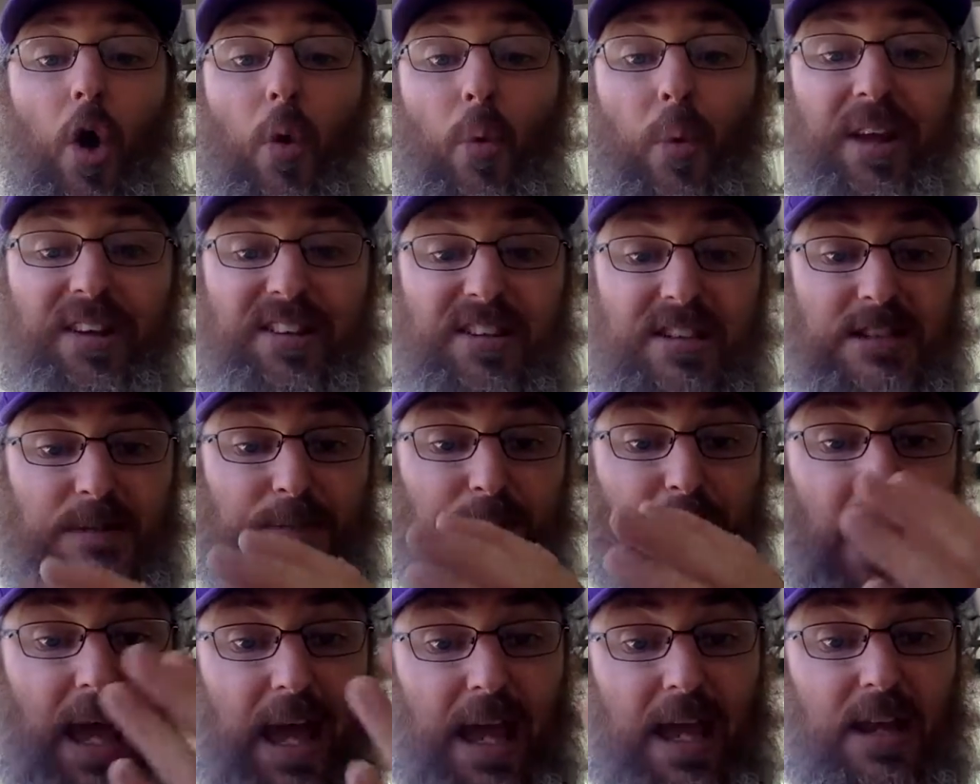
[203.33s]
When
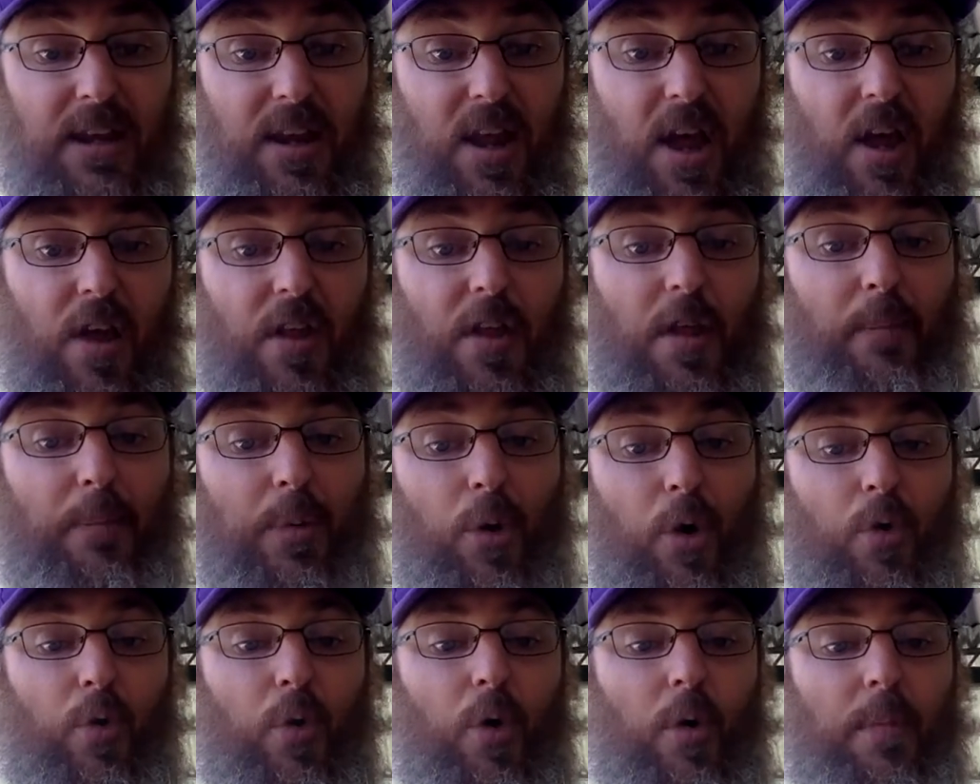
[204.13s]
displayed, the
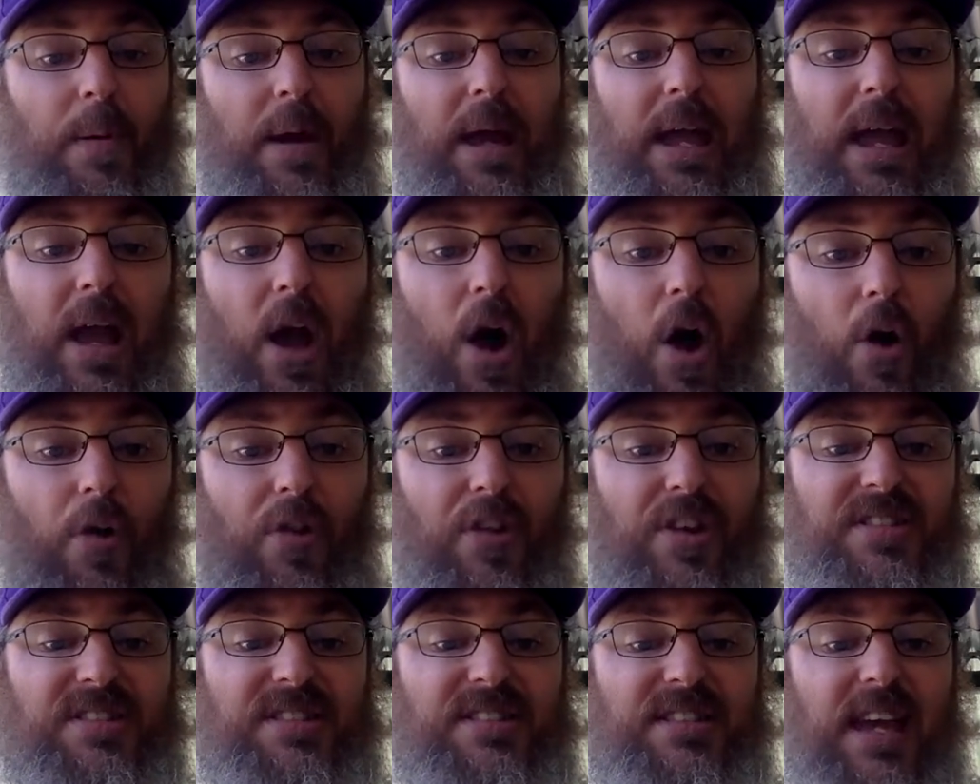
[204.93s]
book will be
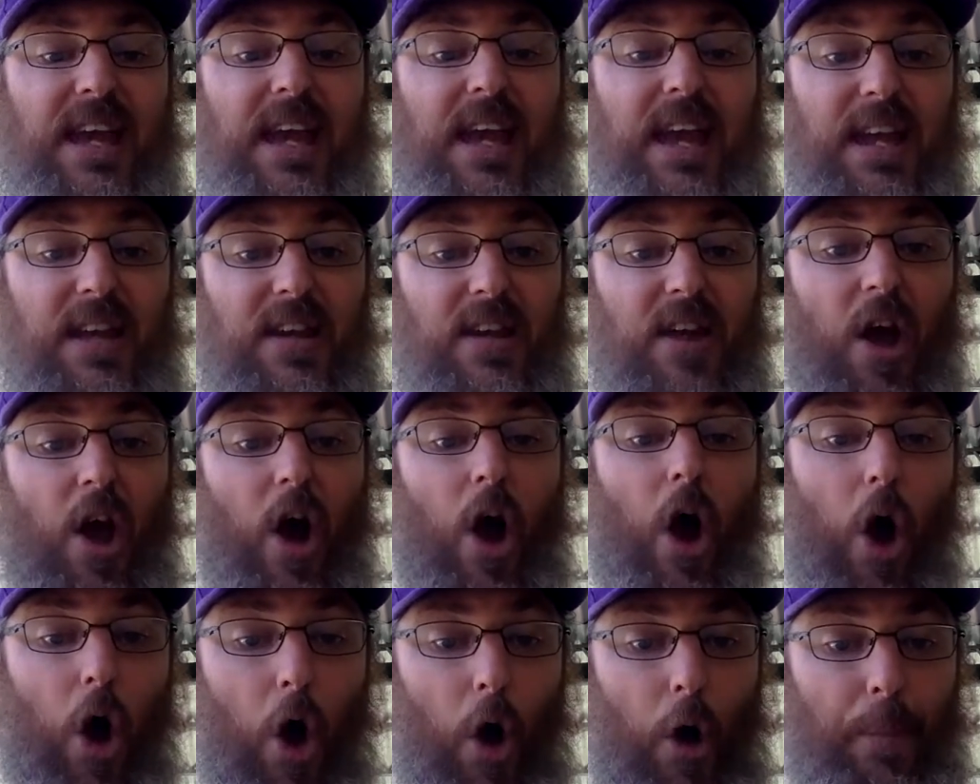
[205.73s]
on the stand,
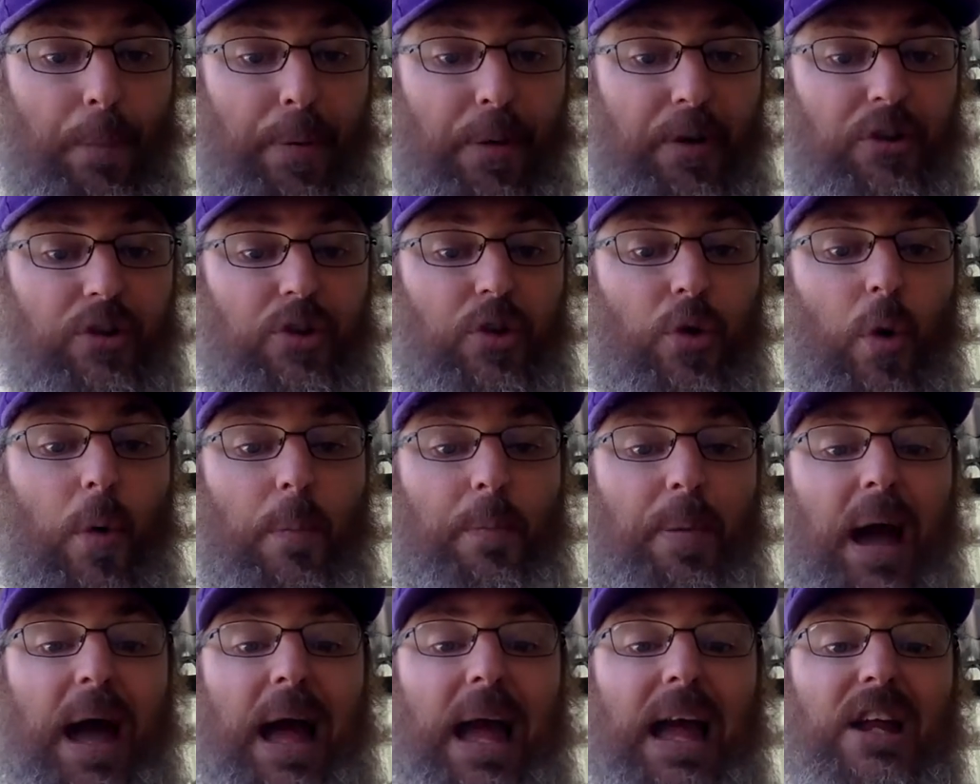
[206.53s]
open to a
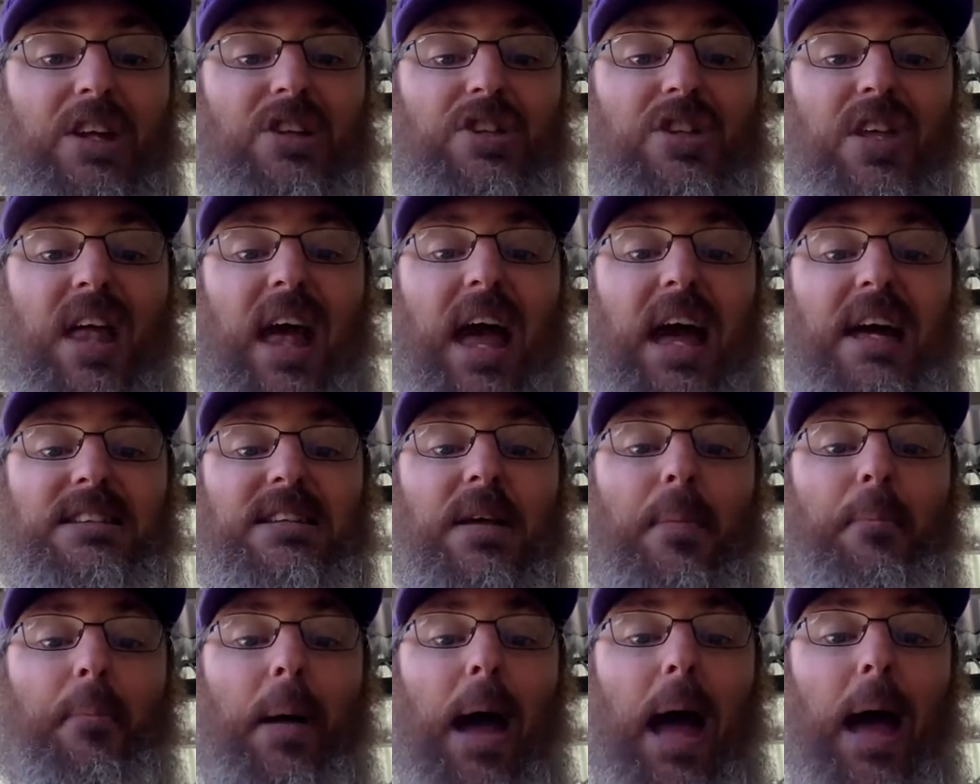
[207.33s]
page that has
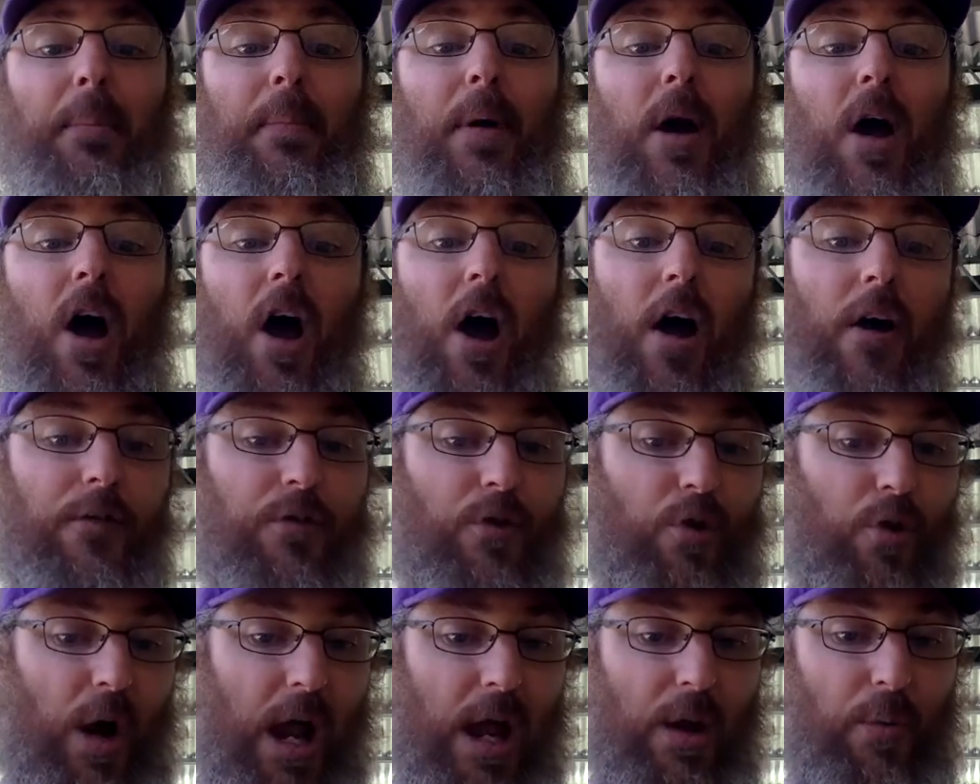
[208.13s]
a map
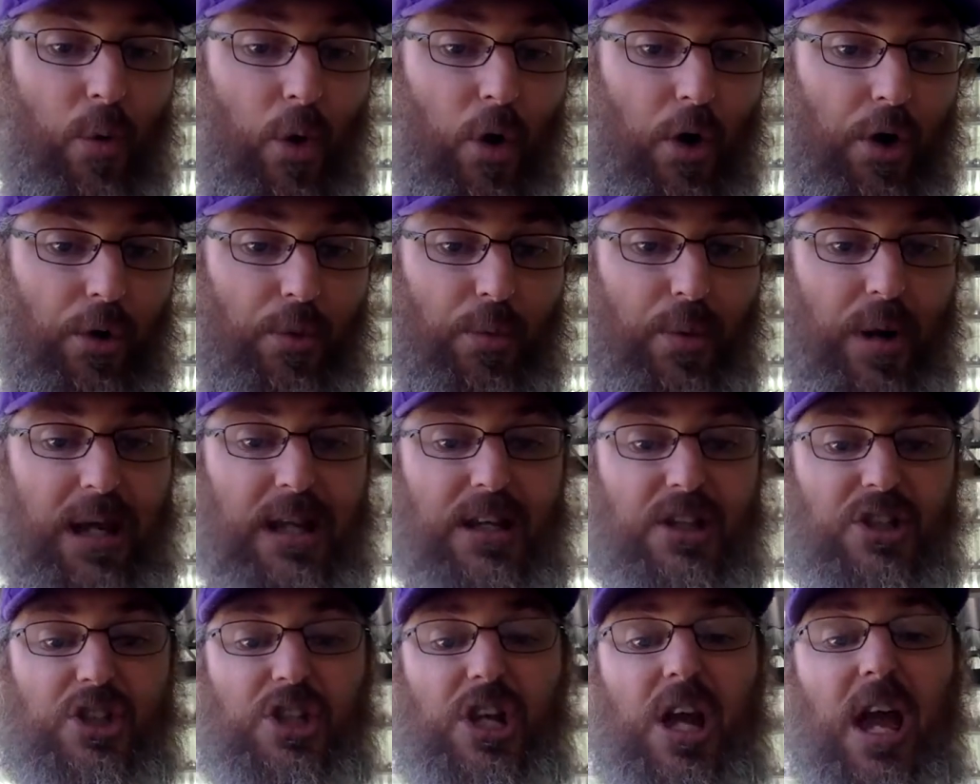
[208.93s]
of Greywater
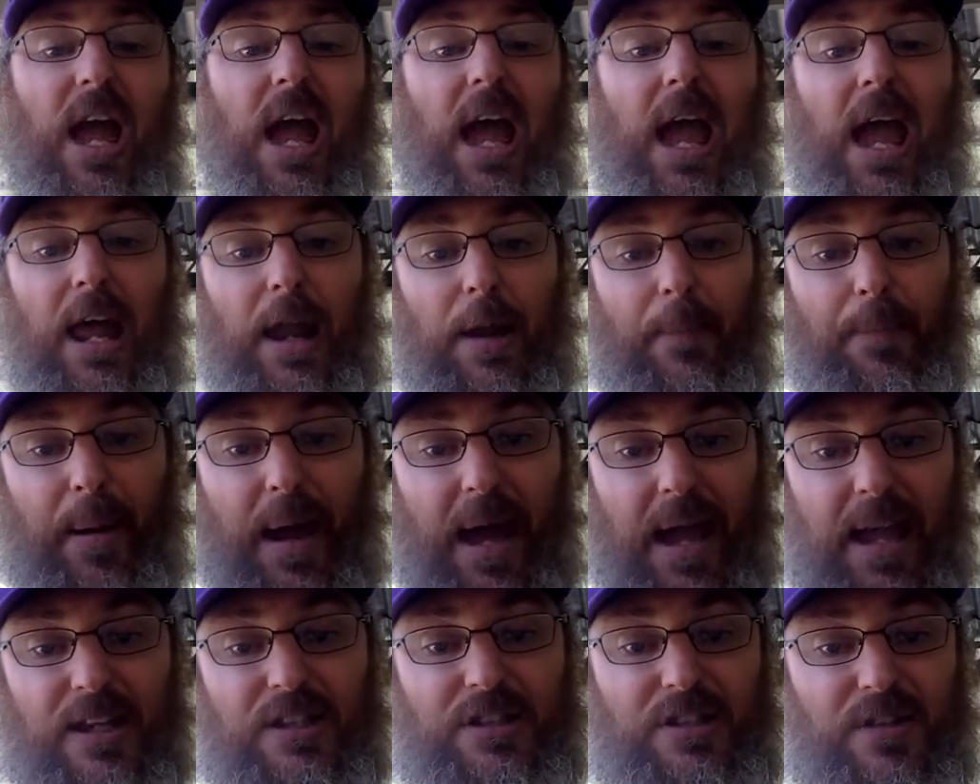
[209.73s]
Reach and a
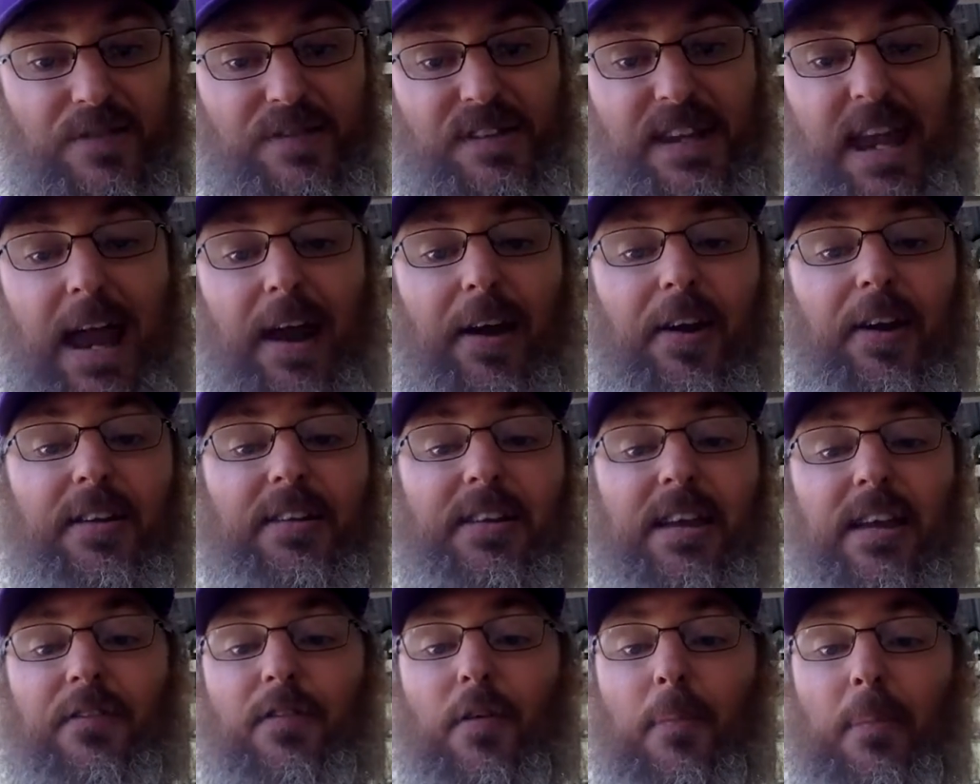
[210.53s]
page of
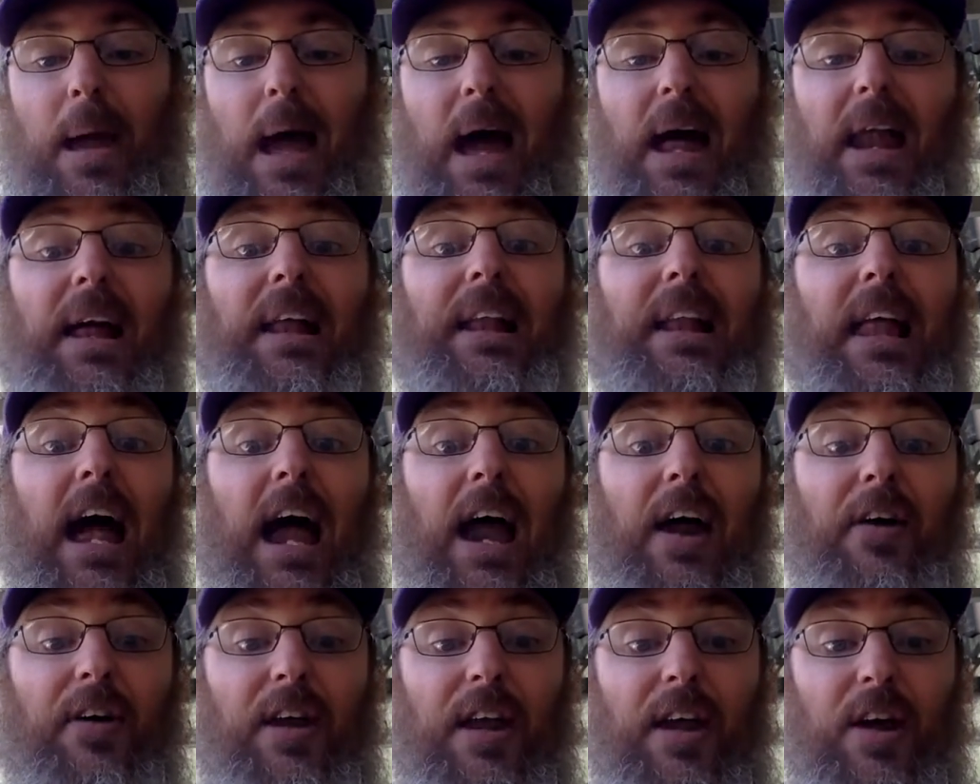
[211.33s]
narrative about
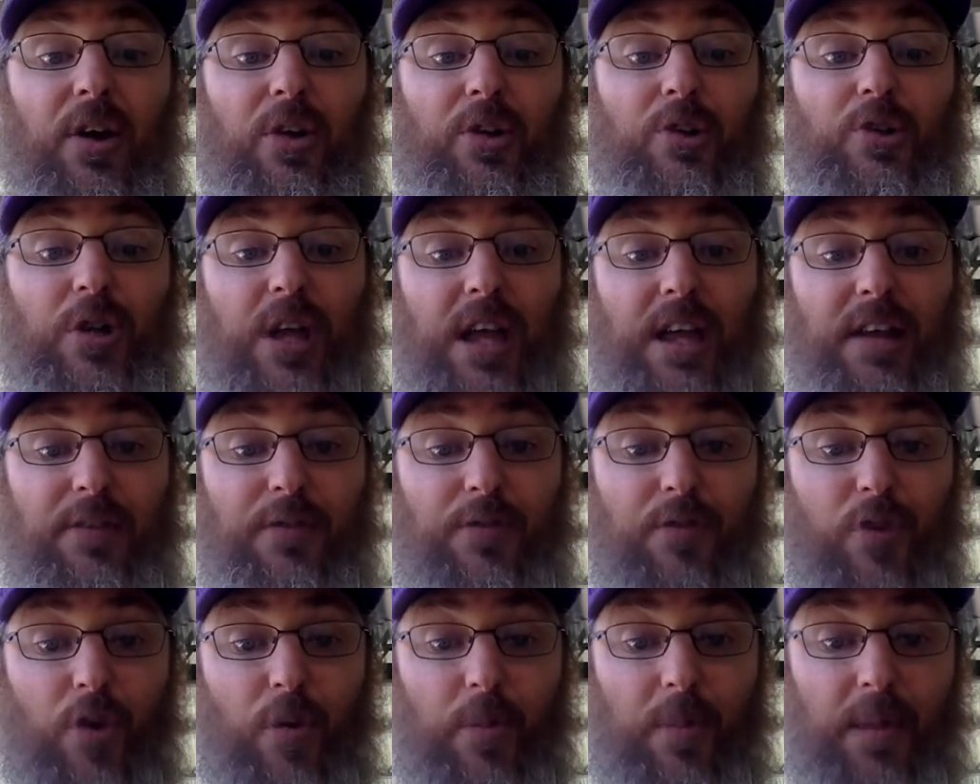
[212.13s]
Alarielle
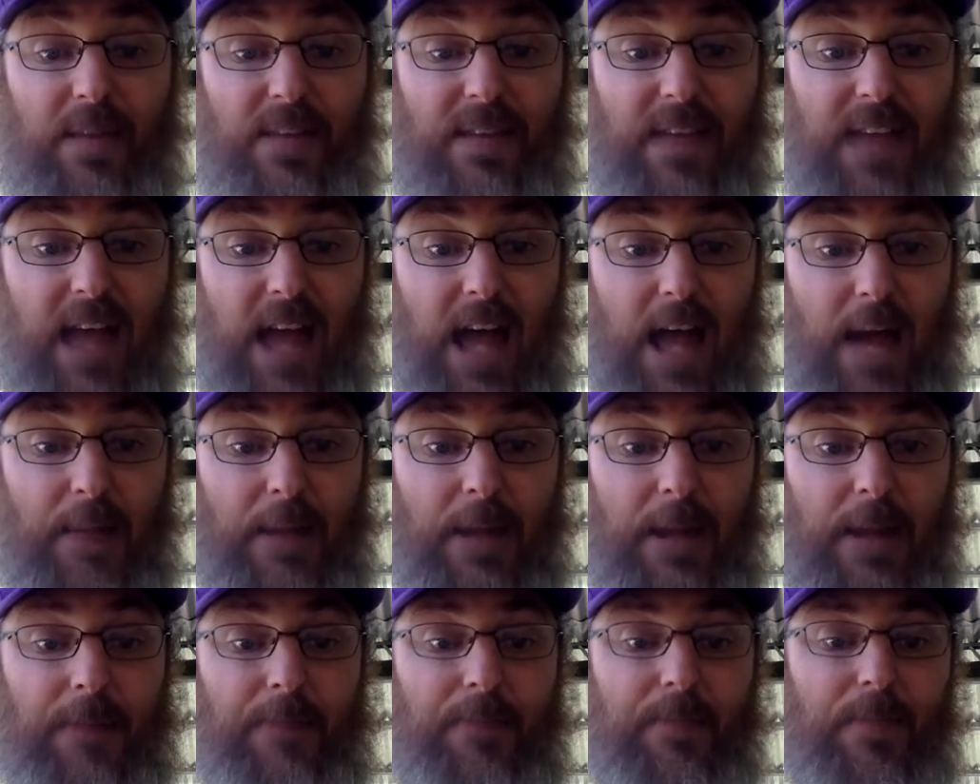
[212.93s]
transforming the
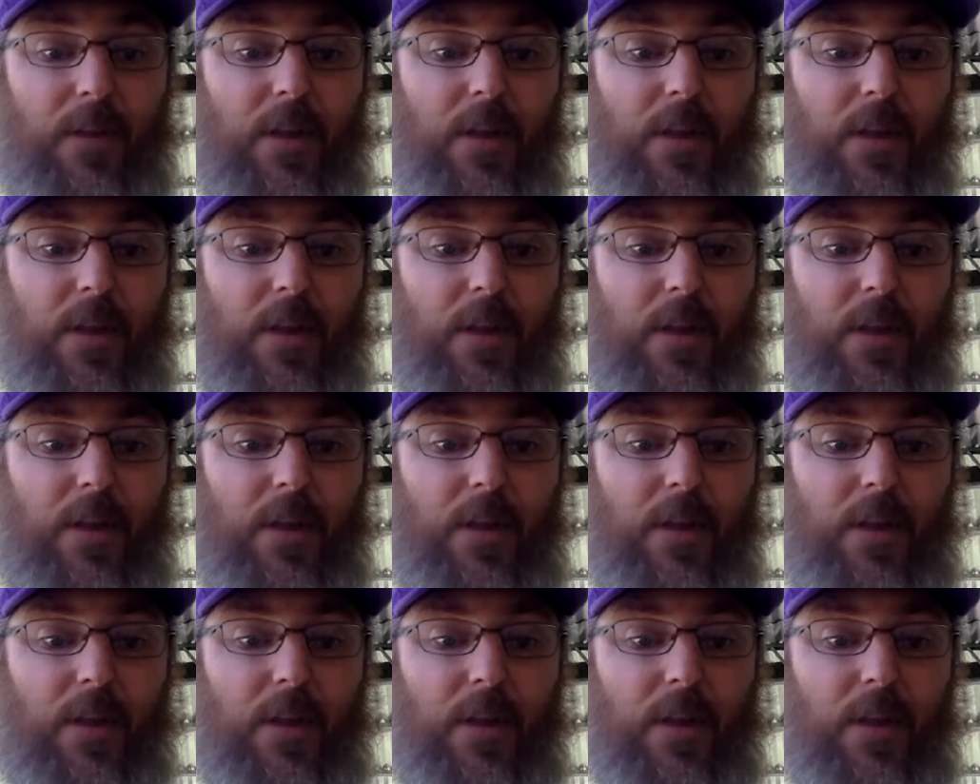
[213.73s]
army.